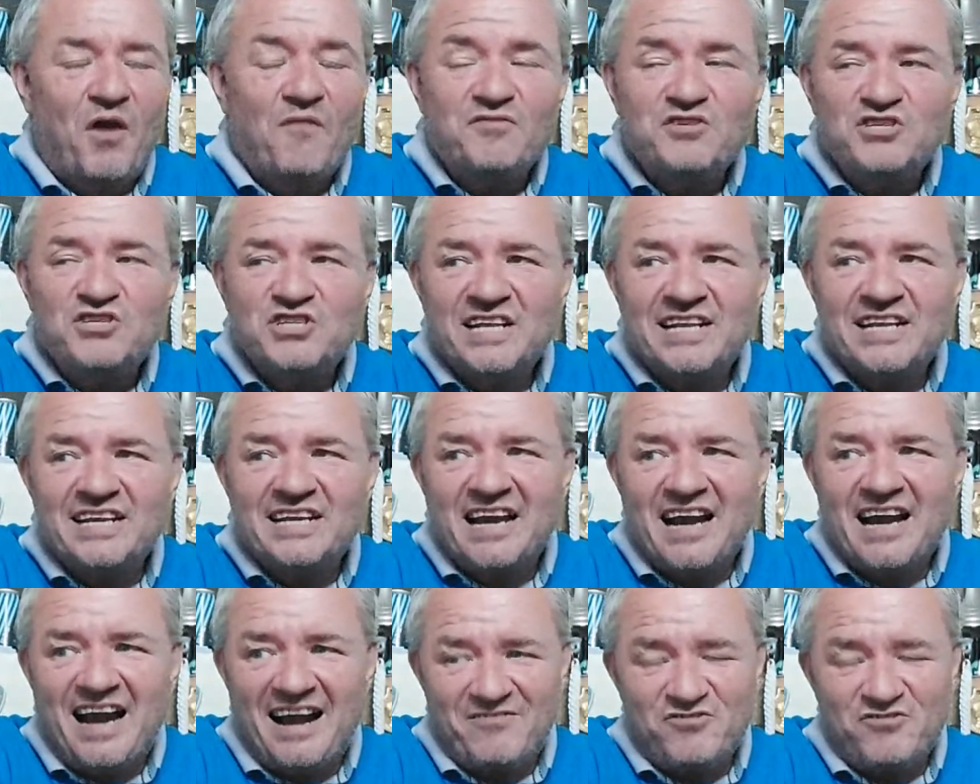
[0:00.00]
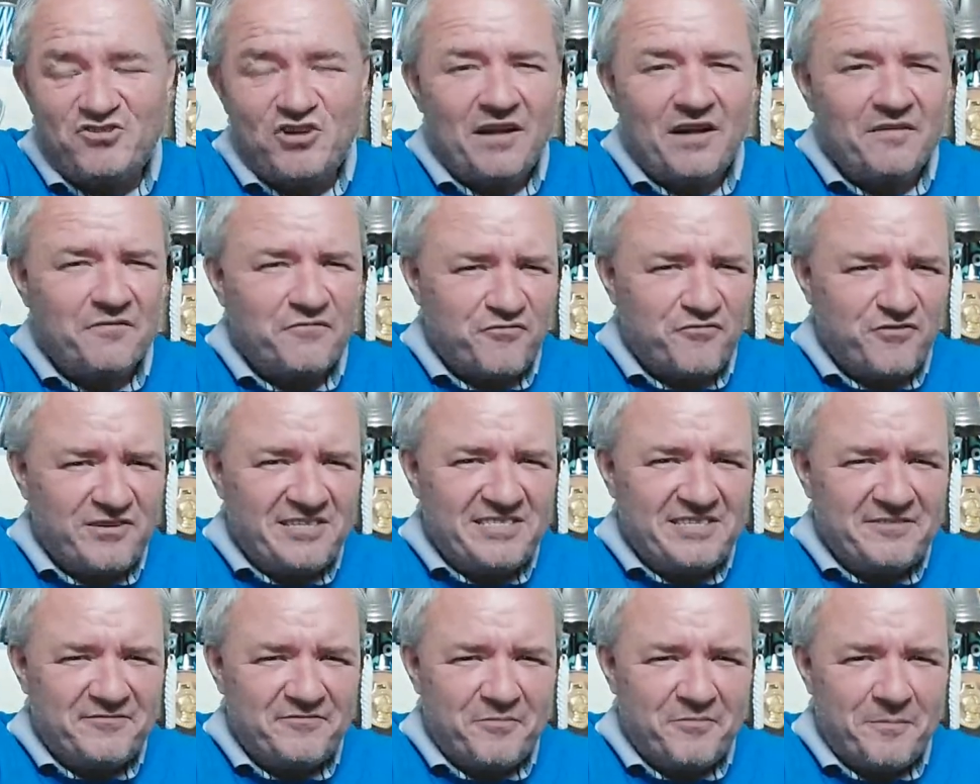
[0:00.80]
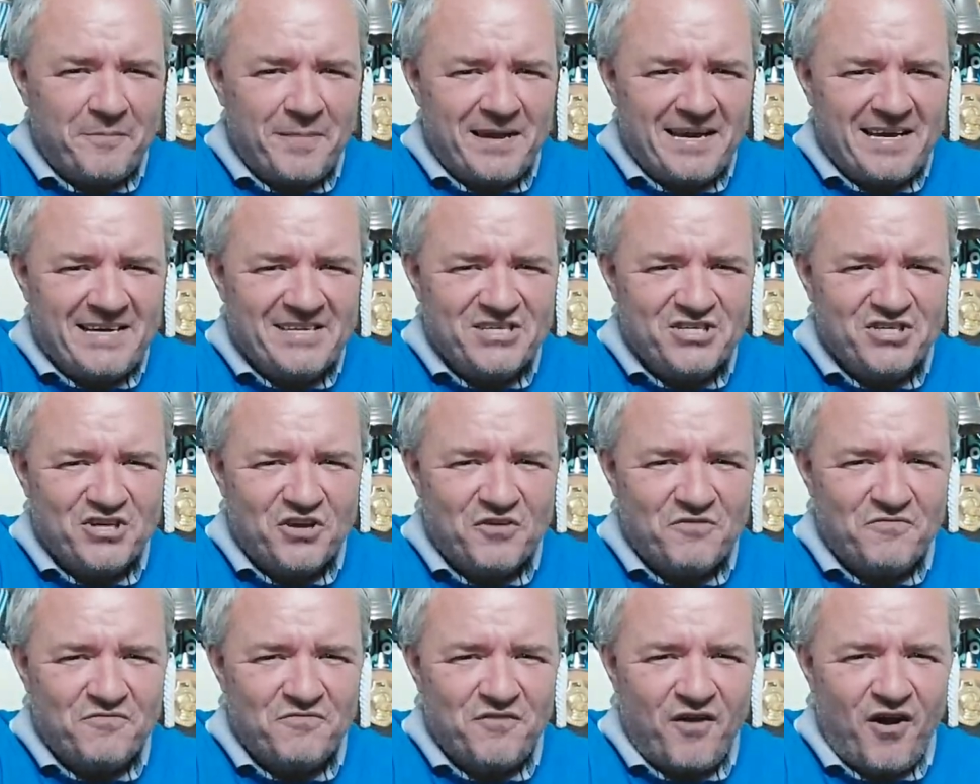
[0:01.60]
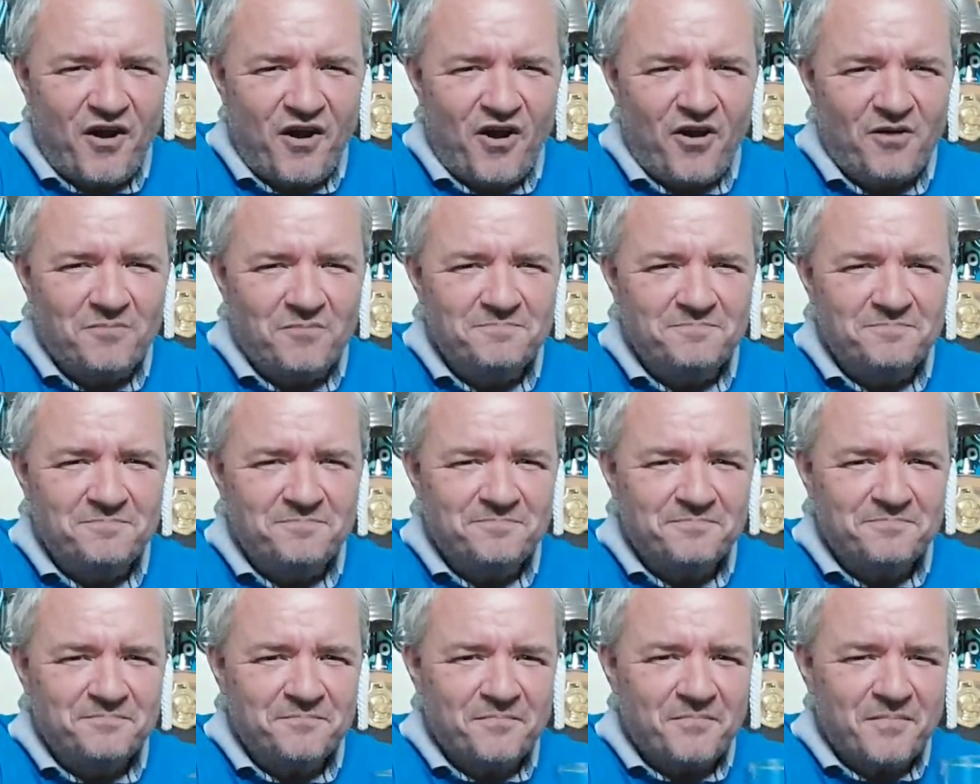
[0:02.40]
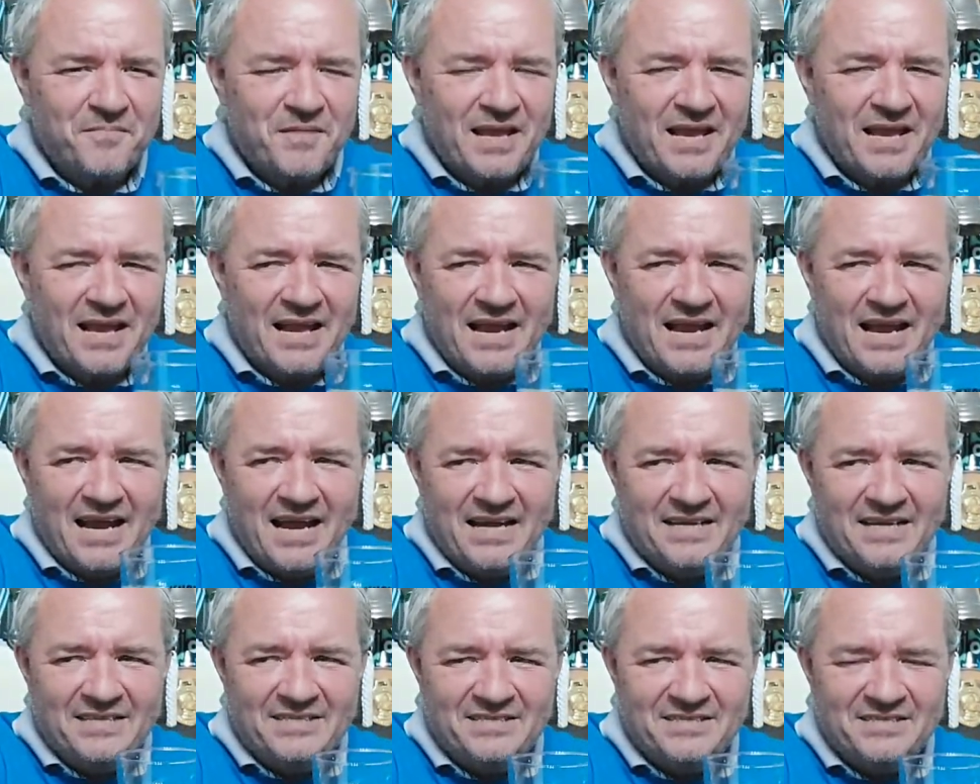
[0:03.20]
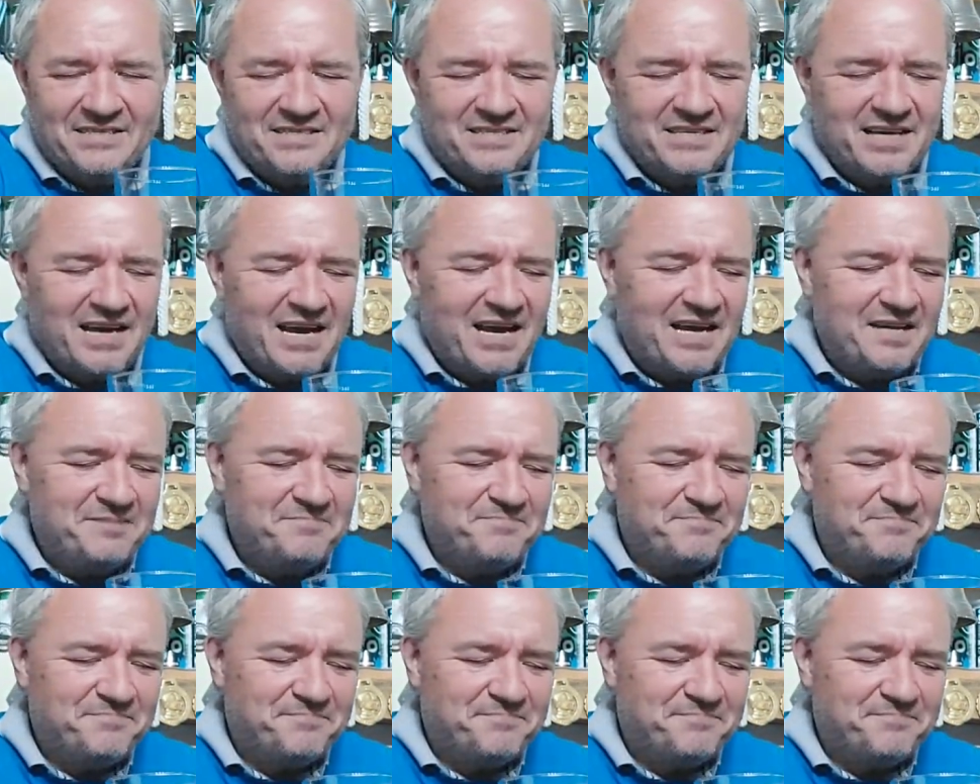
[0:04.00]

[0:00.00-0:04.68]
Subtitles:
Obviously, I've drank 3 different beers so far. And I